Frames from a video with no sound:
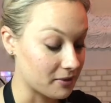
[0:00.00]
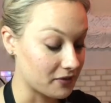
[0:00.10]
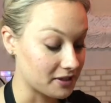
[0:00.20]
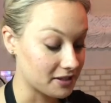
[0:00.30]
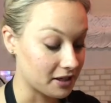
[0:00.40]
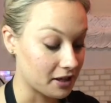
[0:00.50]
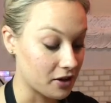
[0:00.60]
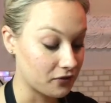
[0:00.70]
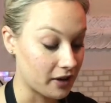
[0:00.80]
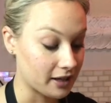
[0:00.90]
if this is going to
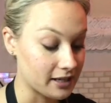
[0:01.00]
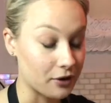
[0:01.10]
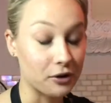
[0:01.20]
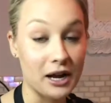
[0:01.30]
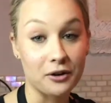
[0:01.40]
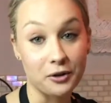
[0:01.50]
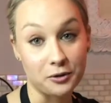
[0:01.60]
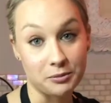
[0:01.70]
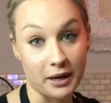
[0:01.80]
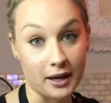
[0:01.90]
affect how our hair
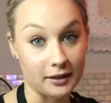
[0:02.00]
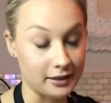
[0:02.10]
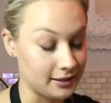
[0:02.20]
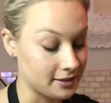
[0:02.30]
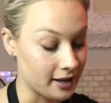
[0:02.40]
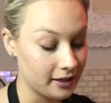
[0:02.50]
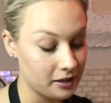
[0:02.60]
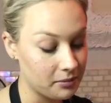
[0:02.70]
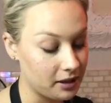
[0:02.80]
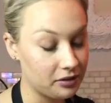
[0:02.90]
grows back. It's not going
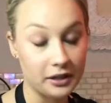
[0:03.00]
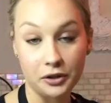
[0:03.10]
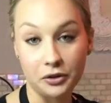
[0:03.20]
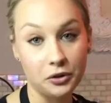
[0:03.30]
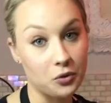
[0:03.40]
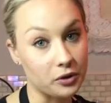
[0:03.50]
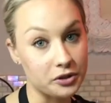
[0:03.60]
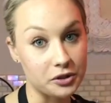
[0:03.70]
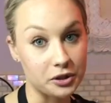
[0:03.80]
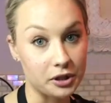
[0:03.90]
to be thicker or
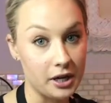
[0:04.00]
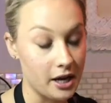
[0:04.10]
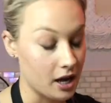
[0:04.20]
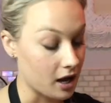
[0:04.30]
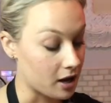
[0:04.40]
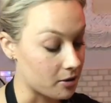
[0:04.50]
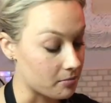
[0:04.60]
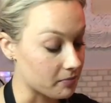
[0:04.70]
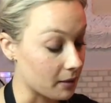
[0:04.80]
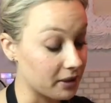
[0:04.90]
coarser
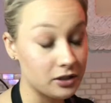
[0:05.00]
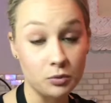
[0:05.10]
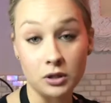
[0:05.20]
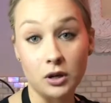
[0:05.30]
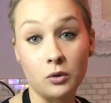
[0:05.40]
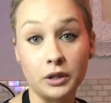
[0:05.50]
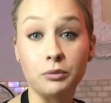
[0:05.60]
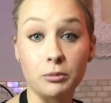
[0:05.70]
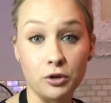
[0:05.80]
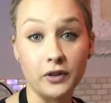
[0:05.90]
because we're only
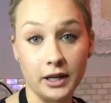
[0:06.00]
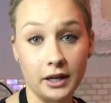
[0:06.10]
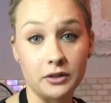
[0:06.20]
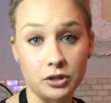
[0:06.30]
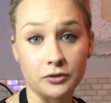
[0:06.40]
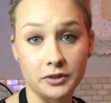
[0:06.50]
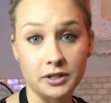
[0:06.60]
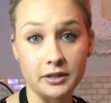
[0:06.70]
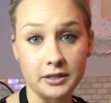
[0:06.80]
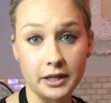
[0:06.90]
removing it at the surface
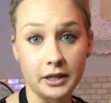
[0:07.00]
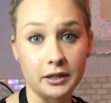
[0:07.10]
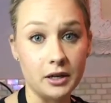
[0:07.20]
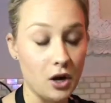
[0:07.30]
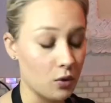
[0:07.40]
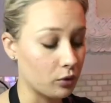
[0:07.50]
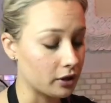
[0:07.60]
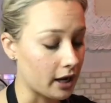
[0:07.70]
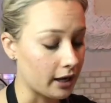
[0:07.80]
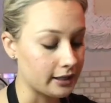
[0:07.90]
of the skin. We're
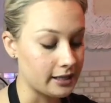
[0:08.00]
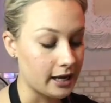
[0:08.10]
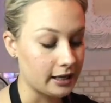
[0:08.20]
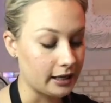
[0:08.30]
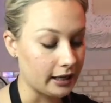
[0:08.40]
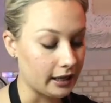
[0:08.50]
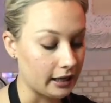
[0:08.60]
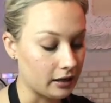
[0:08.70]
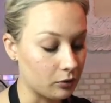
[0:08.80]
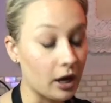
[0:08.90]
not
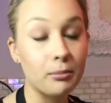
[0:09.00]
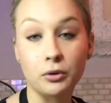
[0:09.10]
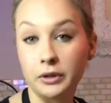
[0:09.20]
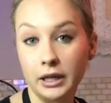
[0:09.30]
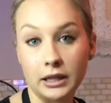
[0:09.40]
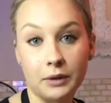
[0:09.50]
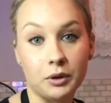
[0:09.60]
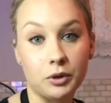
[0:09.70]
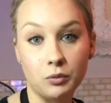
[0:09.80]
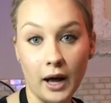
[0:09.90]
pulling it like we would